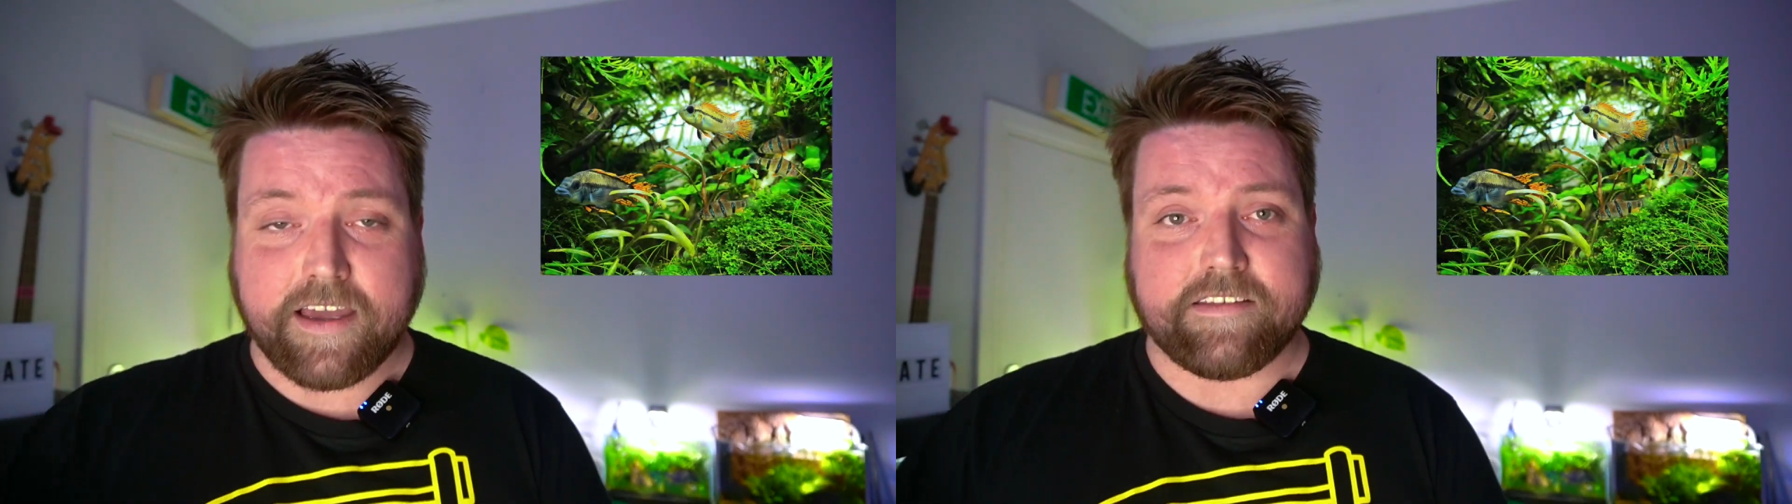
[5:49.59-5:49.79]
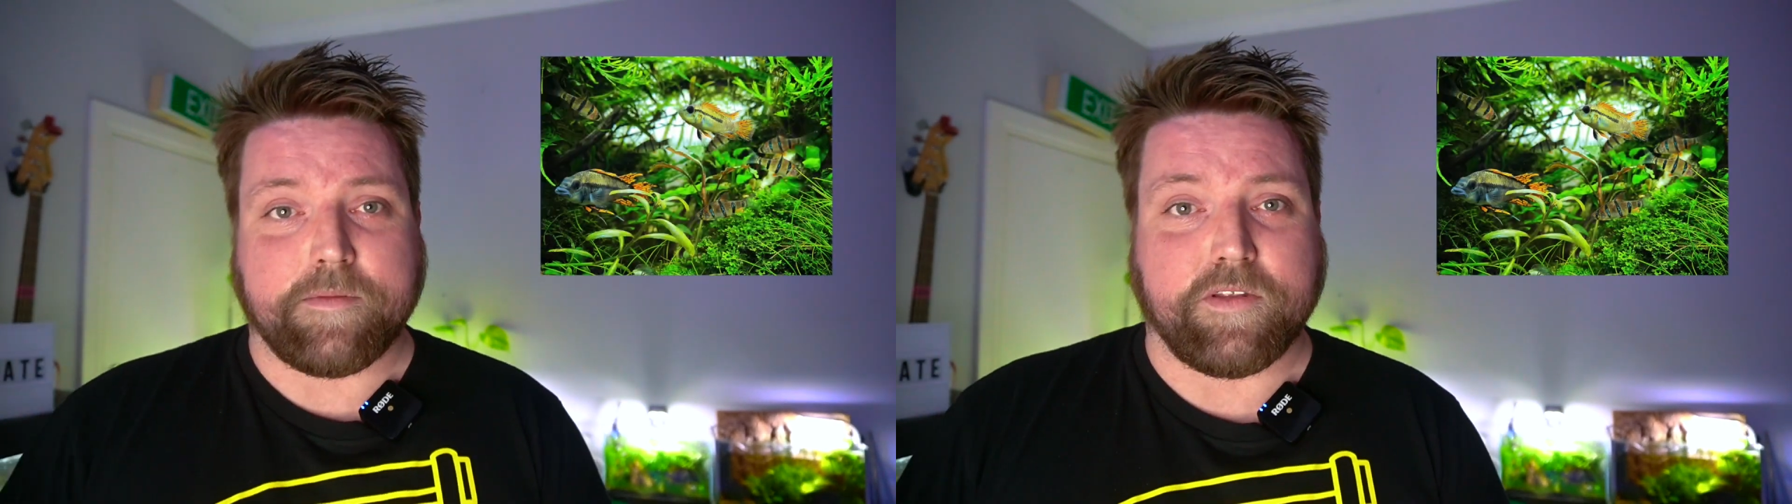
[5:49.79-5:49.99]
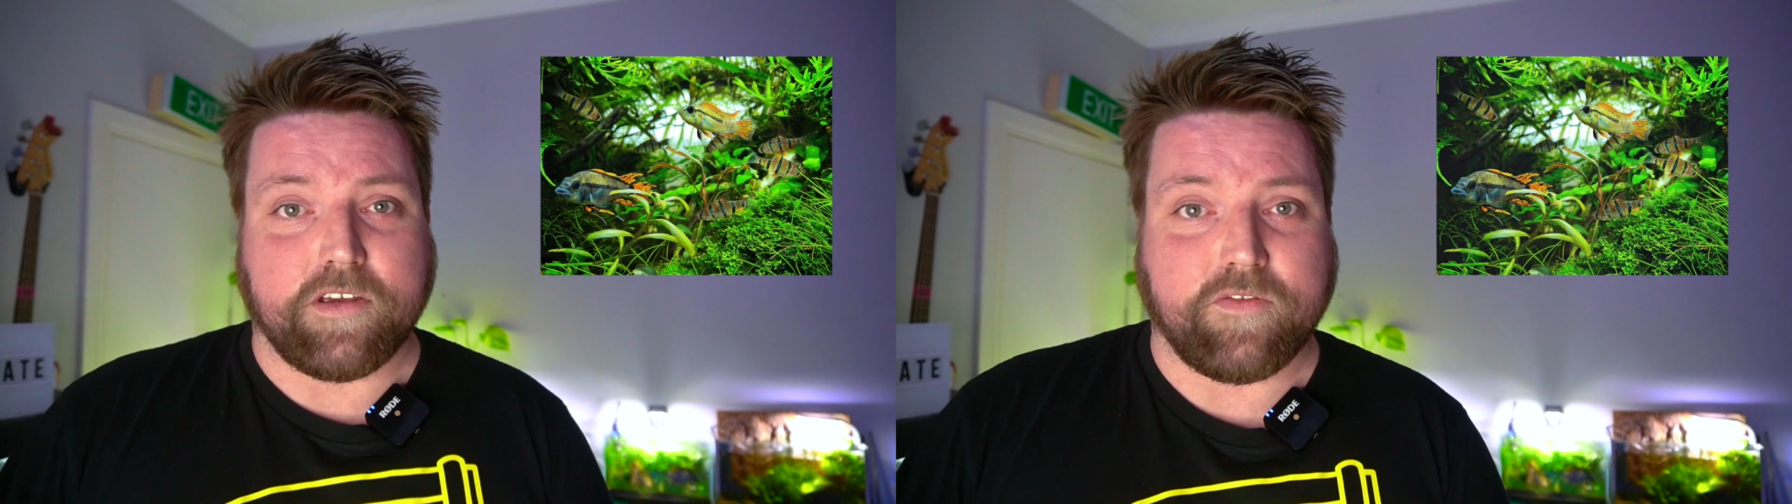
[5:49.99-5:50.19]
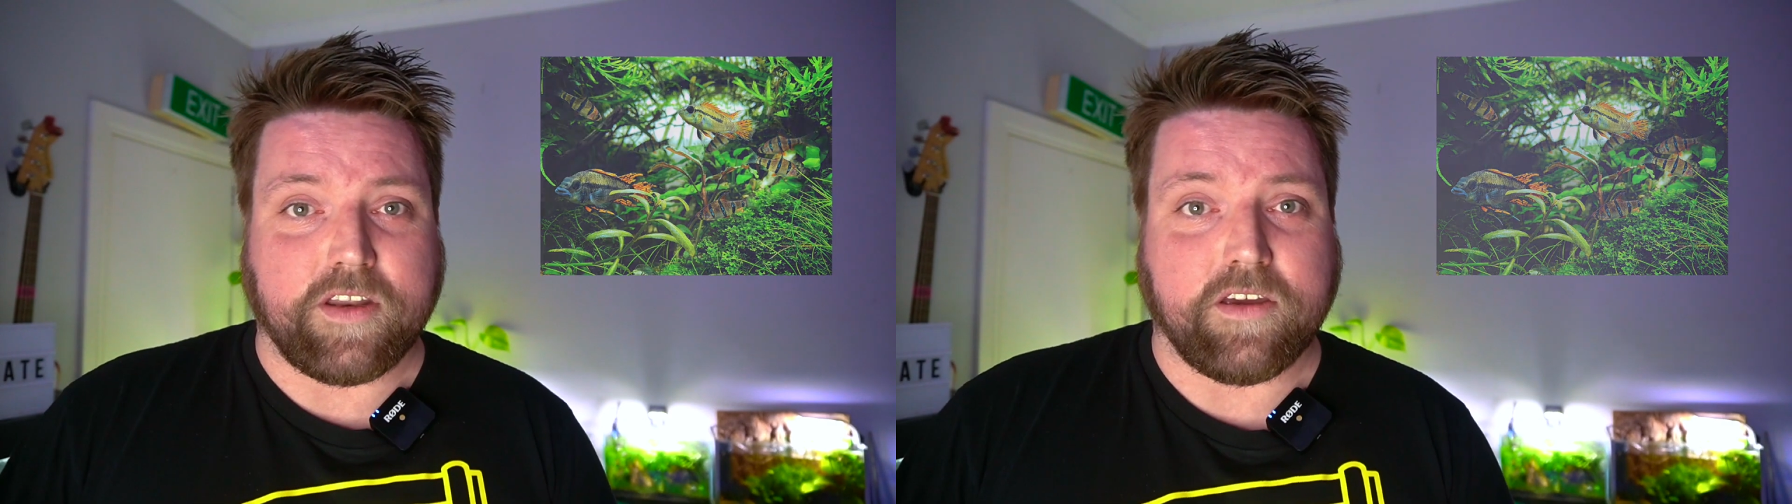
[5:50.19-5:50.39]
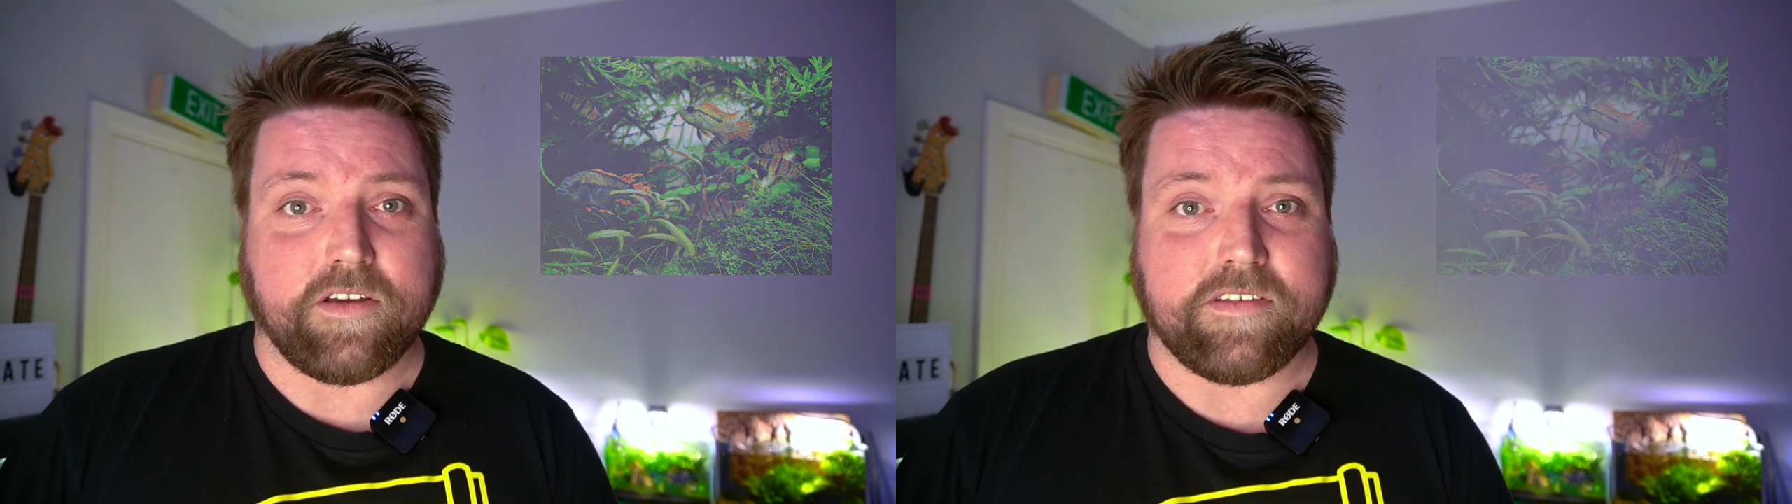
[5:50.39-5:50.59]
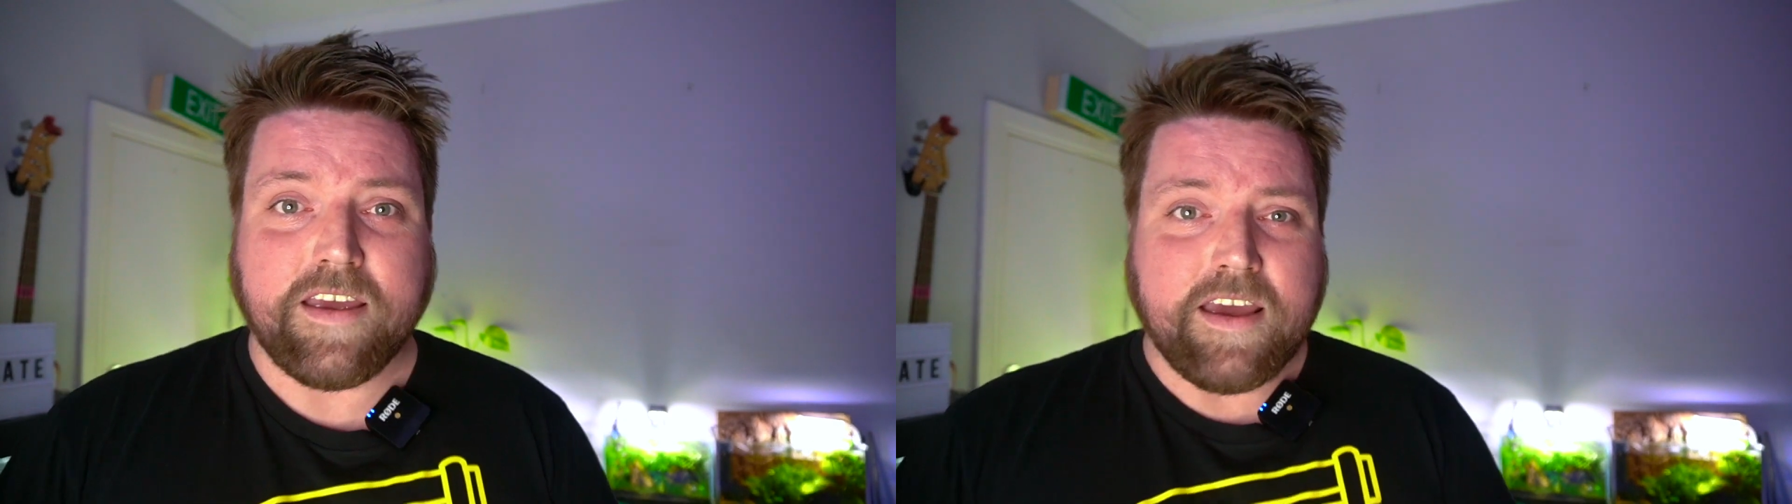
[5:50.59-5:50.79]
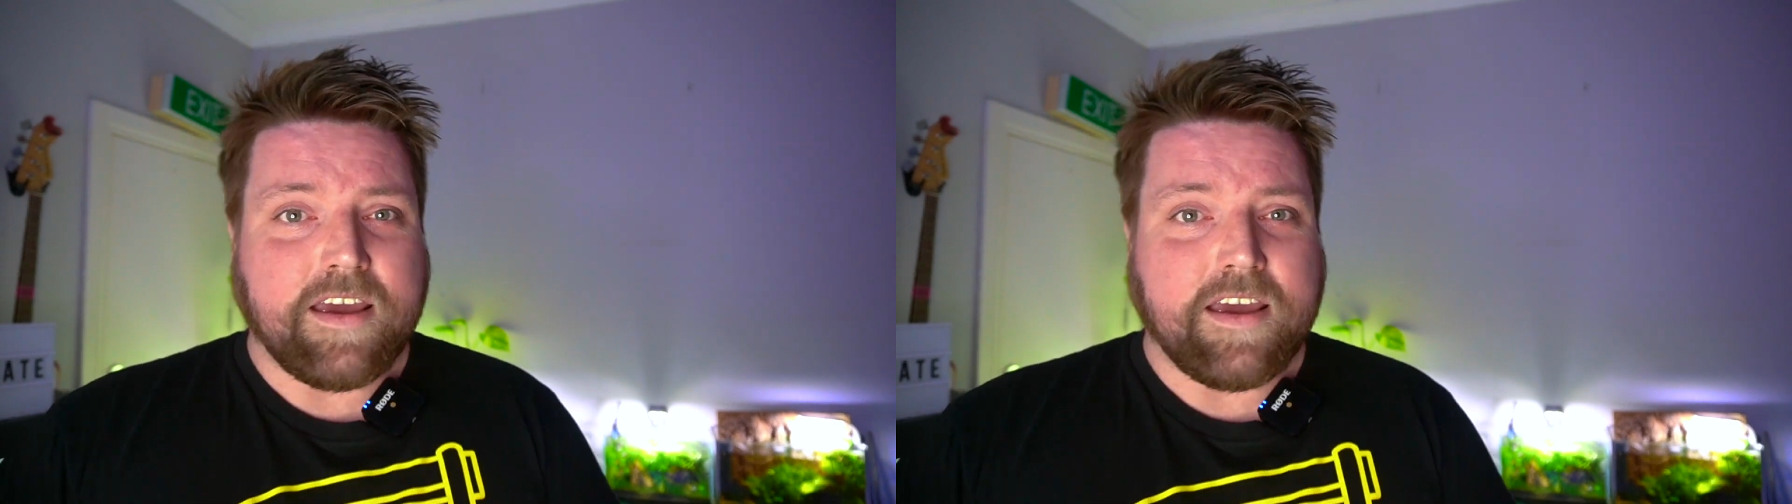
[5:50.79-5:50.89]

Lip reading: out some of those videos,